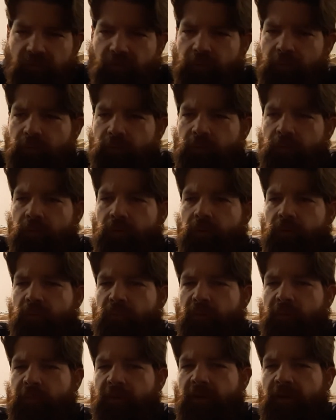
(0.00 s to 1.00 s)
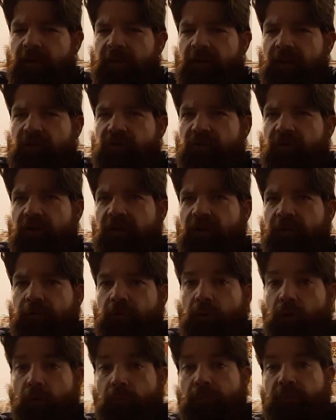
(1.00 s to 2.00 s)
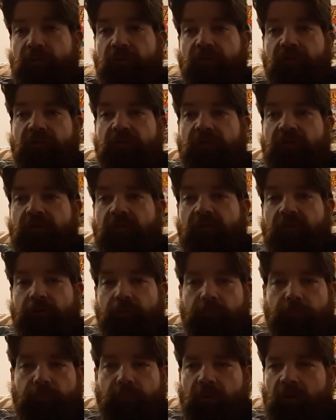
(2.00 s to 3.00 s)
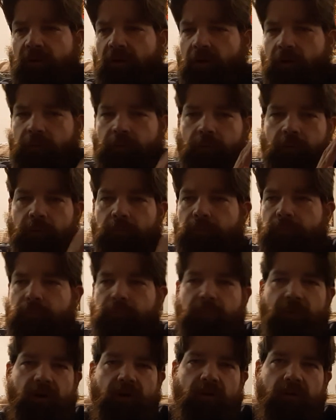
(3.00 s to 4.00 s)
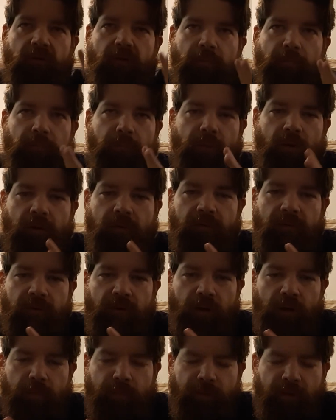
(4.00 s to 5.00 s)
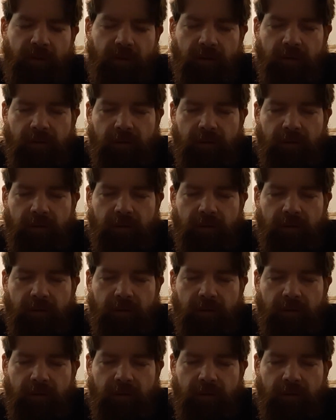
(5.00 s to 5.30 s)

of the women, they actually get their own positions in other parts of the army.